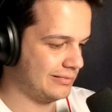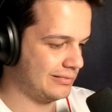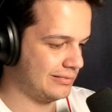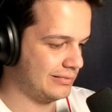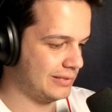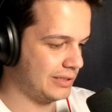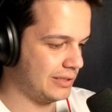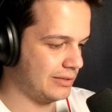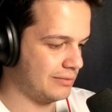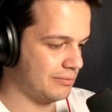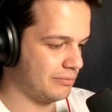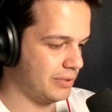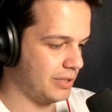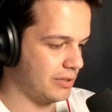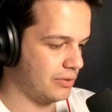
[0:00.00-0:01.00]
skeleton
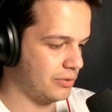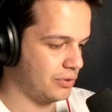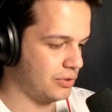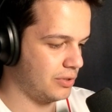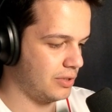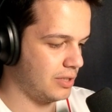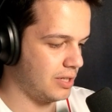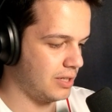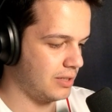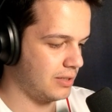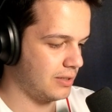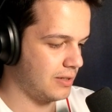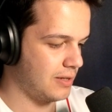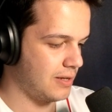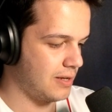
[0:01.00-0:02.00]
barrel. Should not
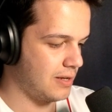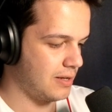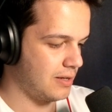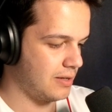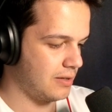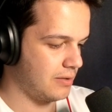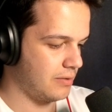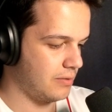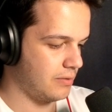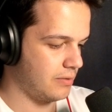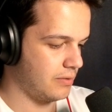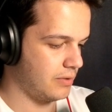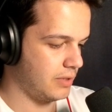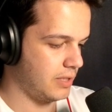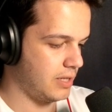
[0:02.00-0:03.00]

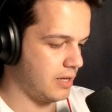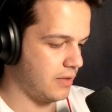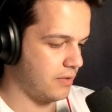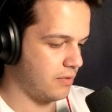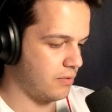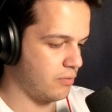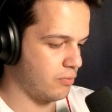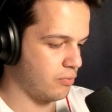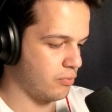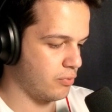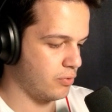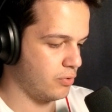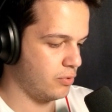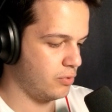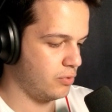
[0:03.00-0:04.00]
get
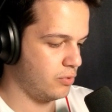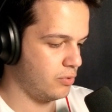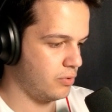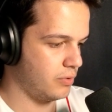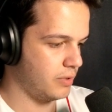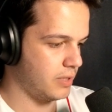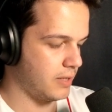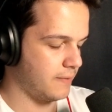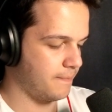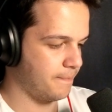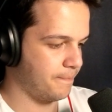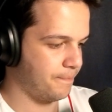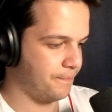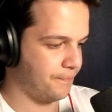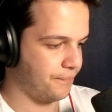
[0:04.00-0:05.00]
through. Okay,
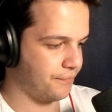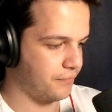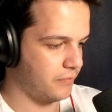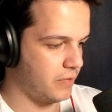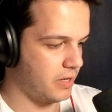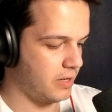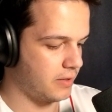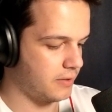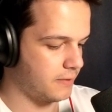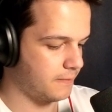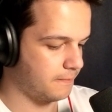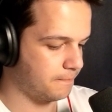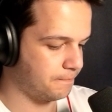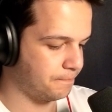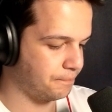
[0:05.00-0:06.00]
very nice.
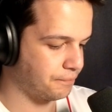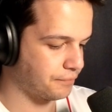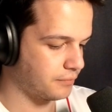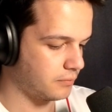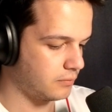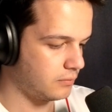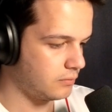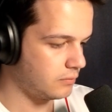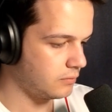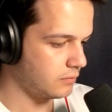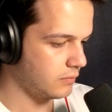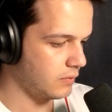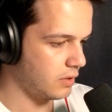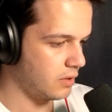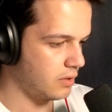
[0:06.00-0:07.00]

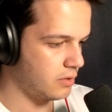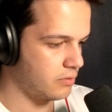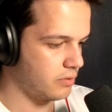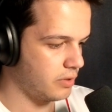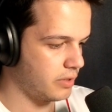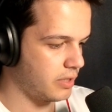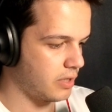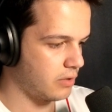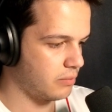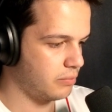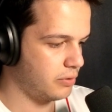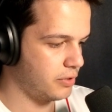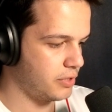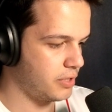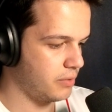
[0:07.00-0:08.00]
Let's try to counter
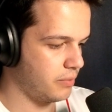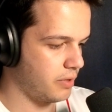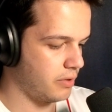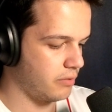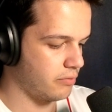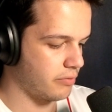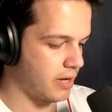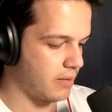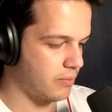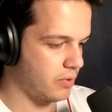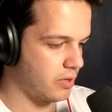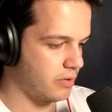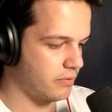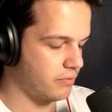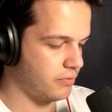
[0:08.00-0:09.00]
push here with a Ram
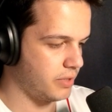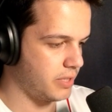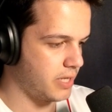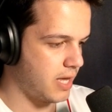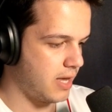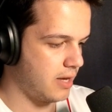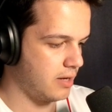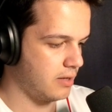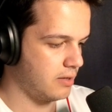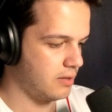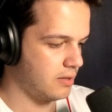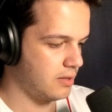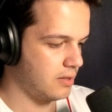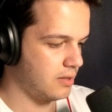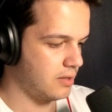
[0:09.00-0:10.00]
Rider if we can.
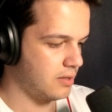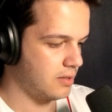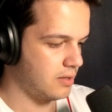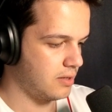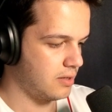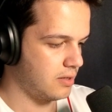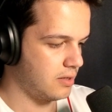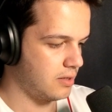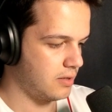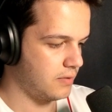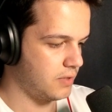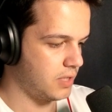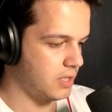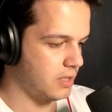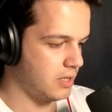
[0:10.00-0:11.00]
If
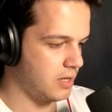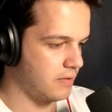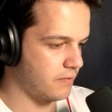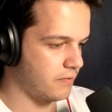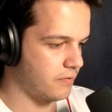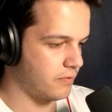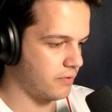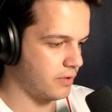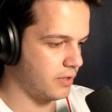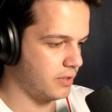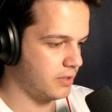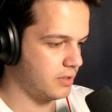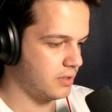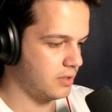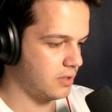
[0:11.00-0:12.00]
she can get in
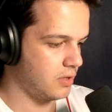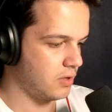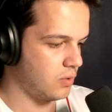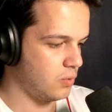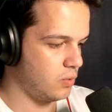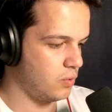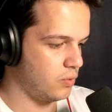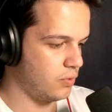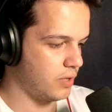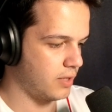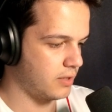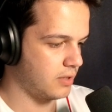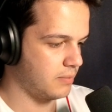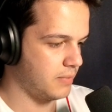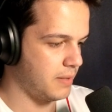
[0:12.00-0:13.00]
front. Oof, that's
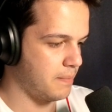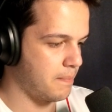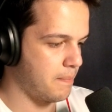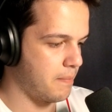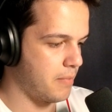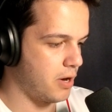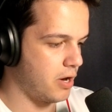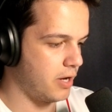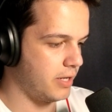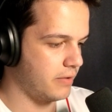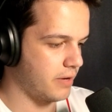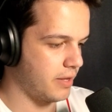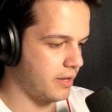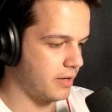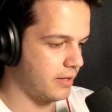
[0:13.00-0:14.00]
going to be money
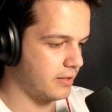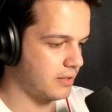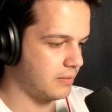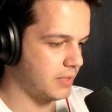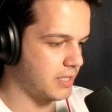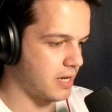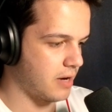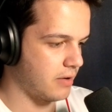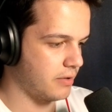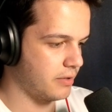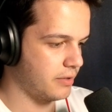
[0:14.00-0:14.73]
right there. That's going to be tower.